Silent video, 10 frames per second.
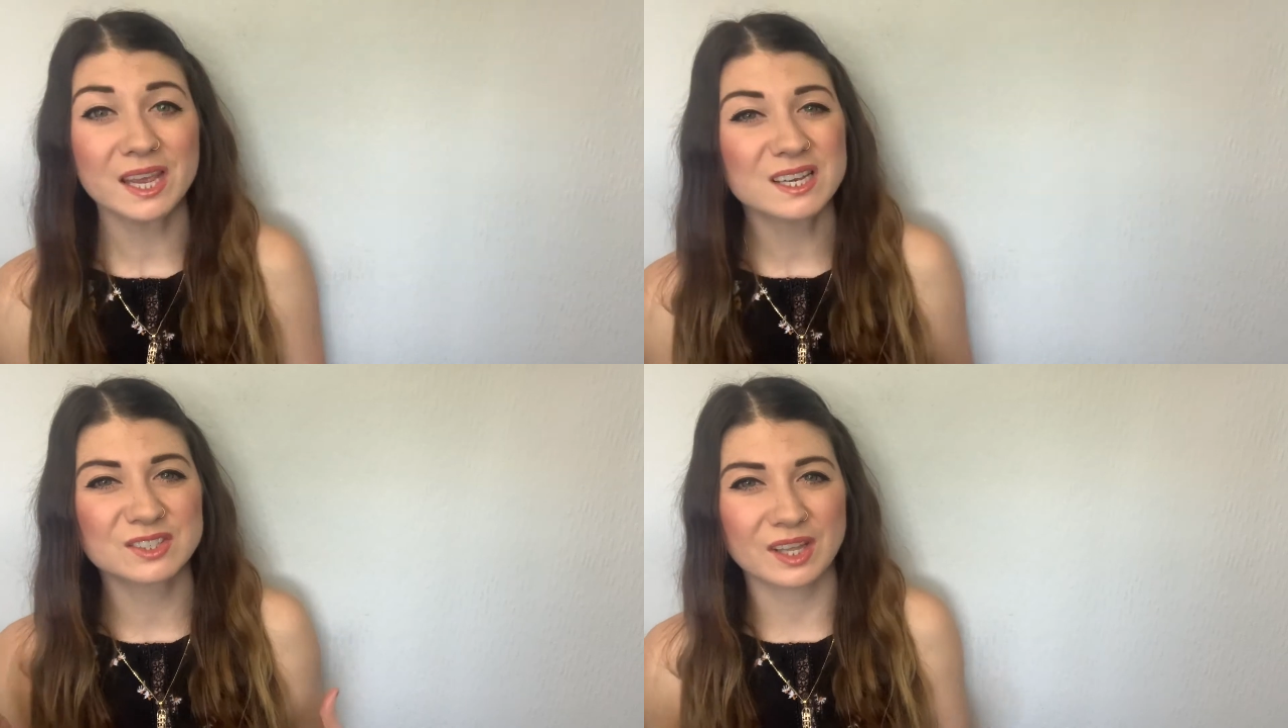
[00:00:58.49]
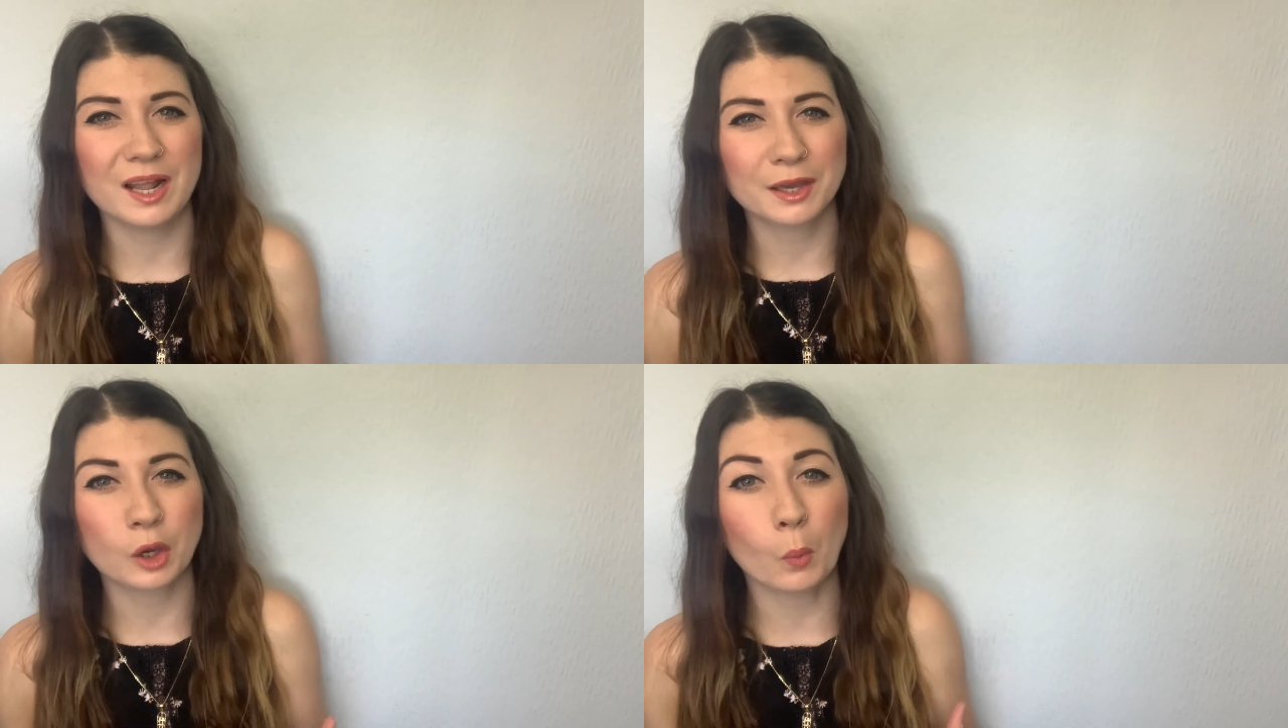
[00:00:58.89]
So
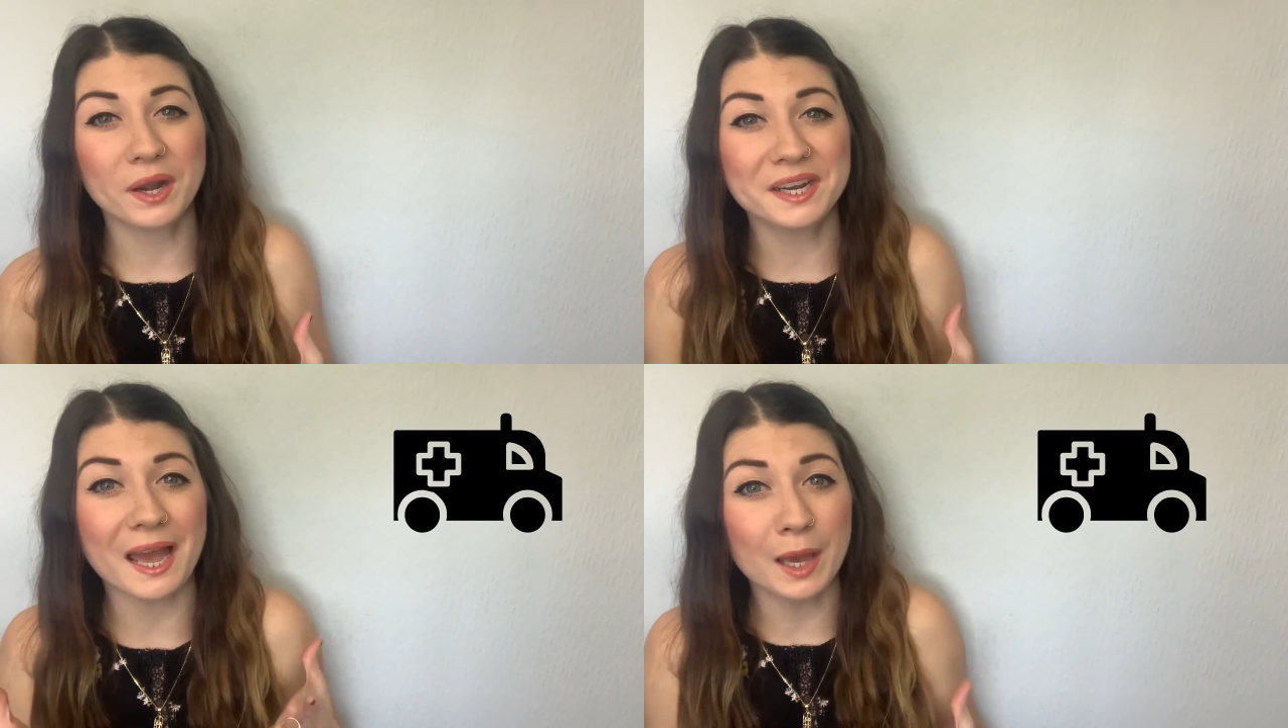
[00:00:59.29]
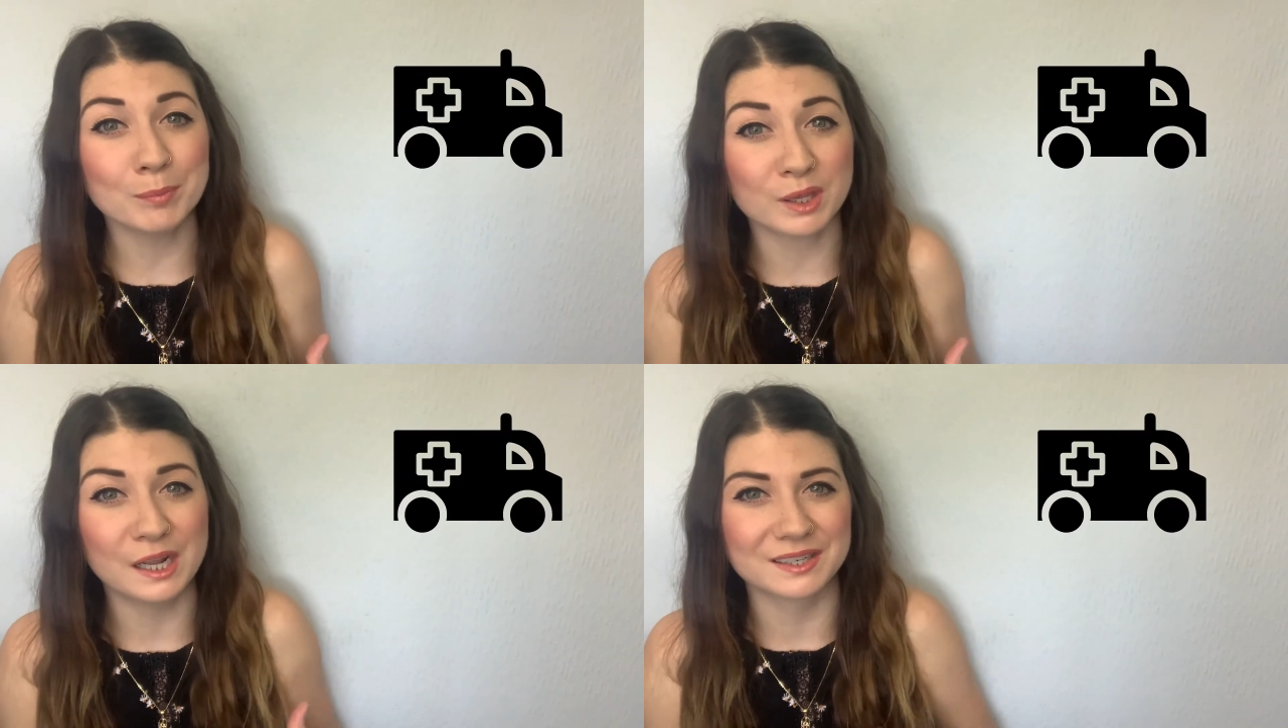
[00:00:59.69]
like when an
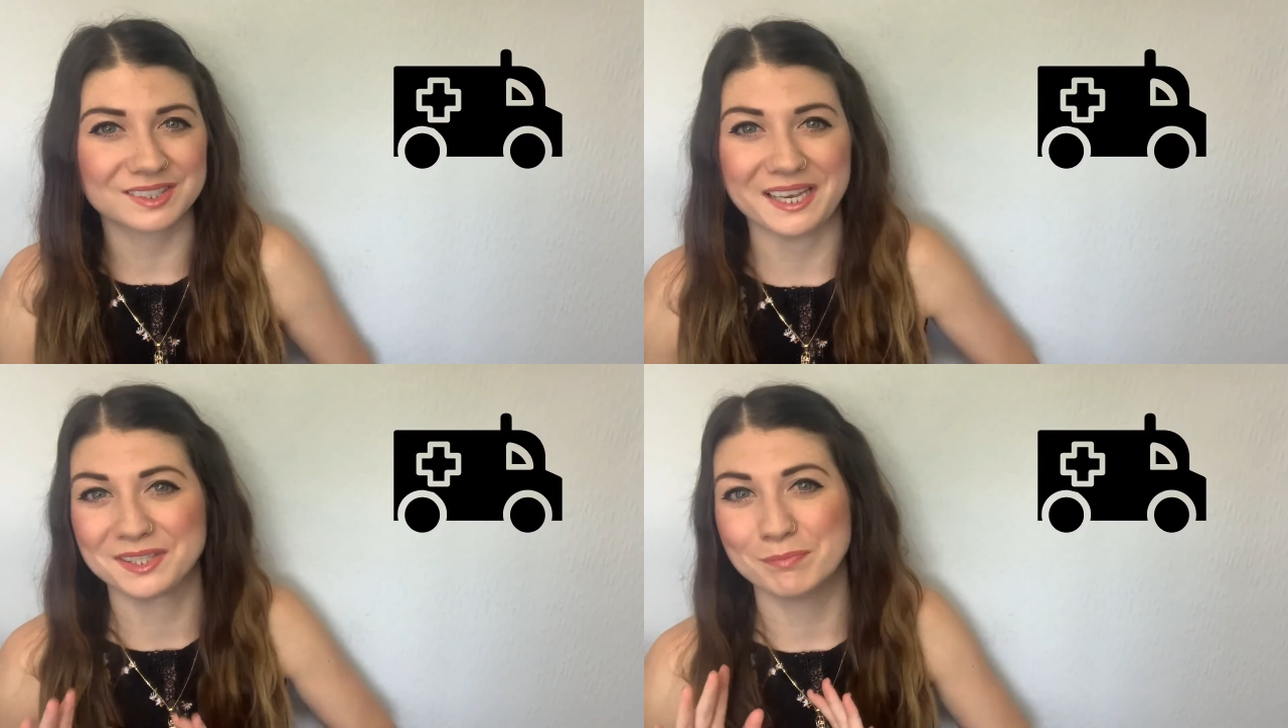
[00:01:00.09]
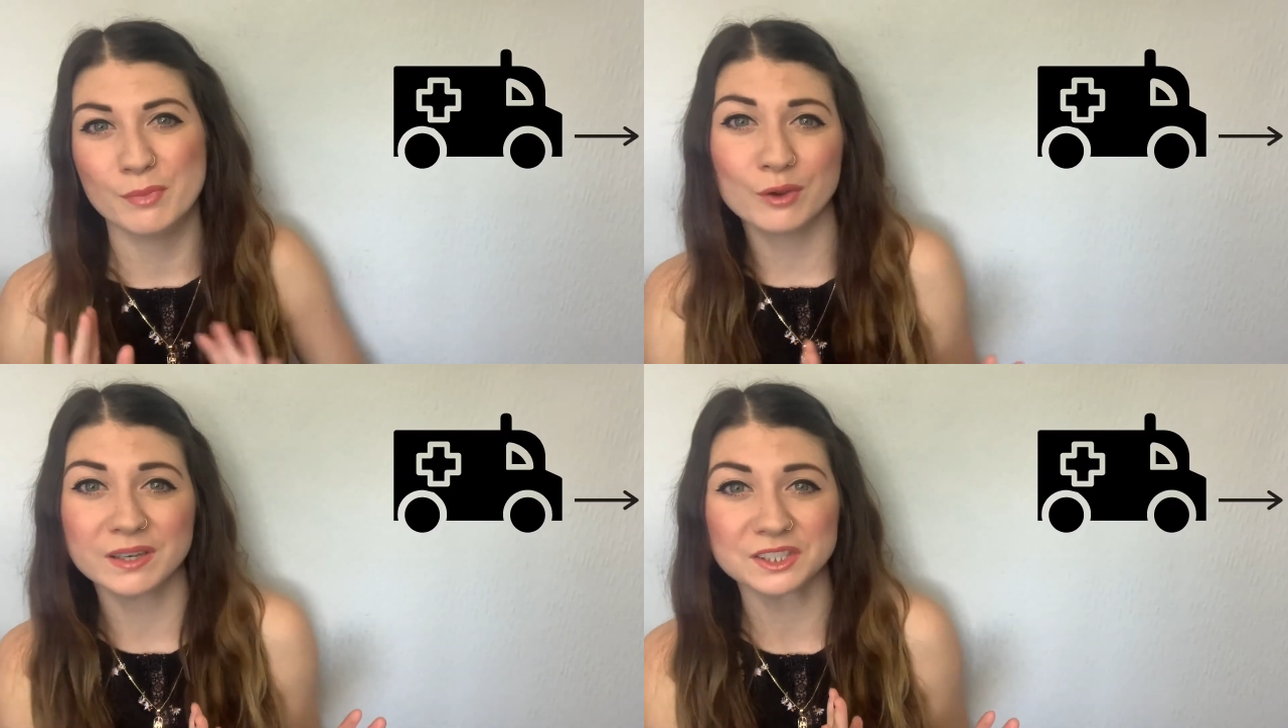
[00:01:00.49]
ambulance is
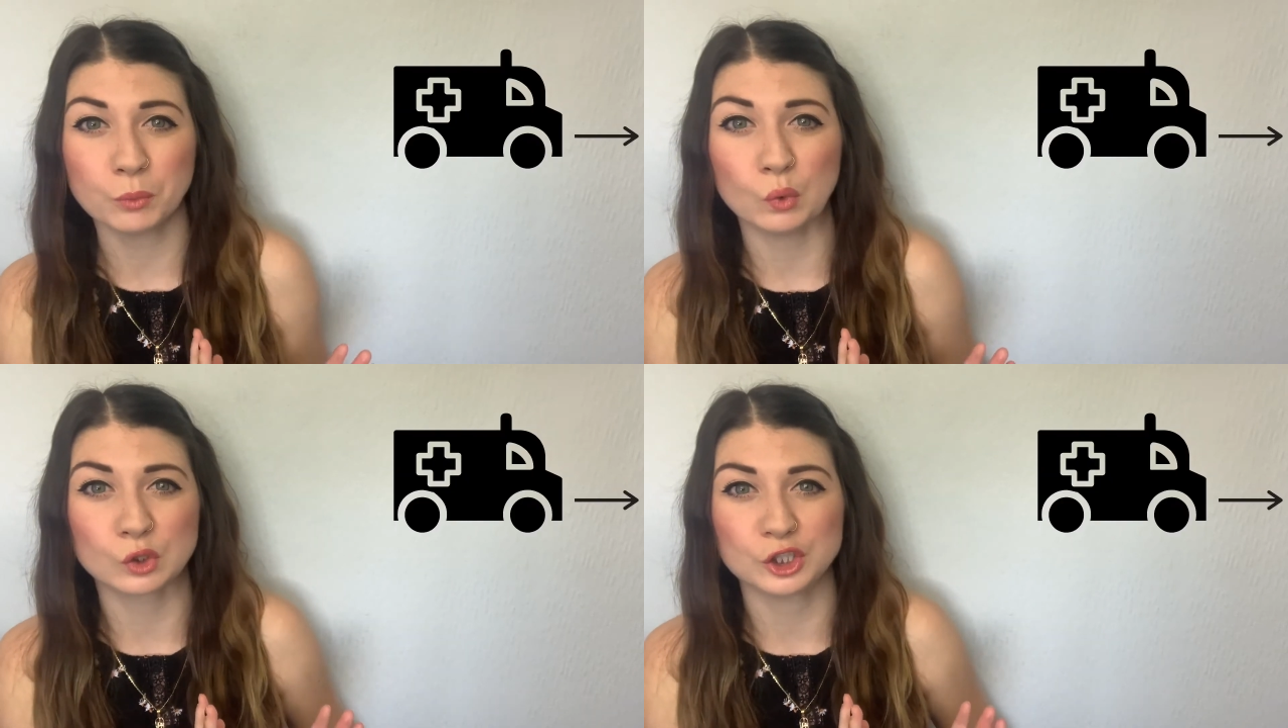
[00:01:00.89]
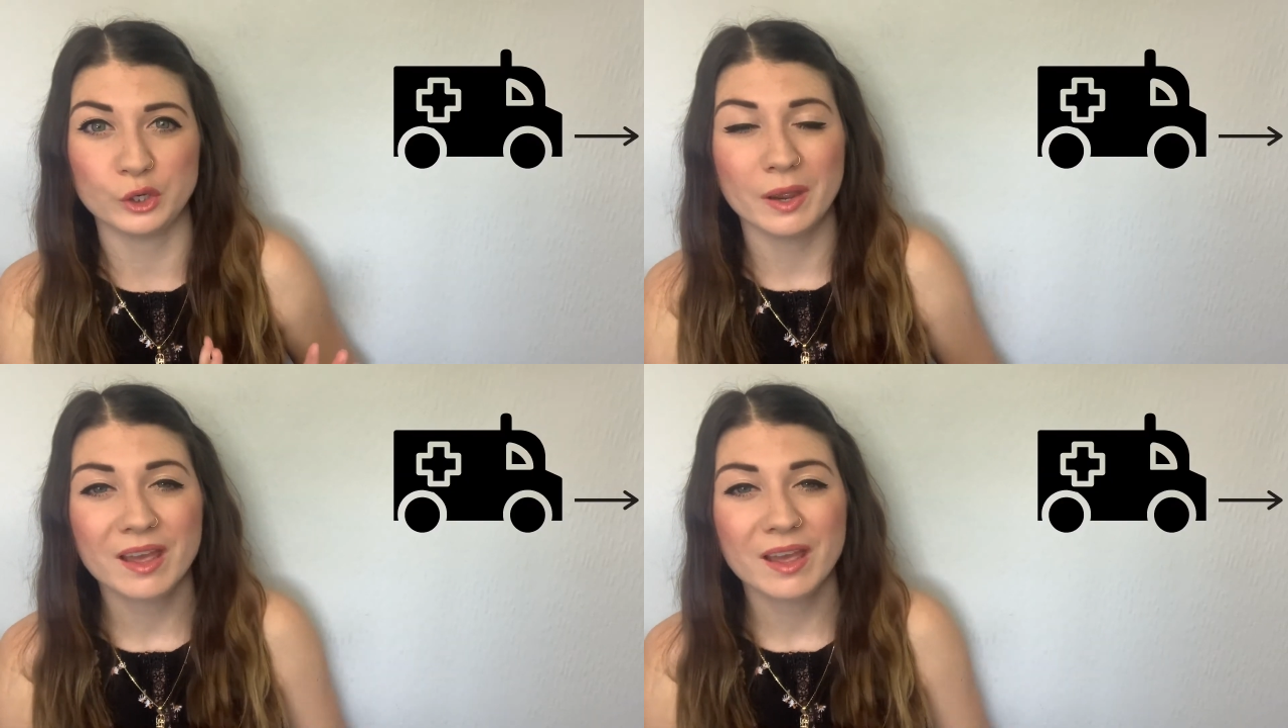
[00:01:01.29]
moving towards you,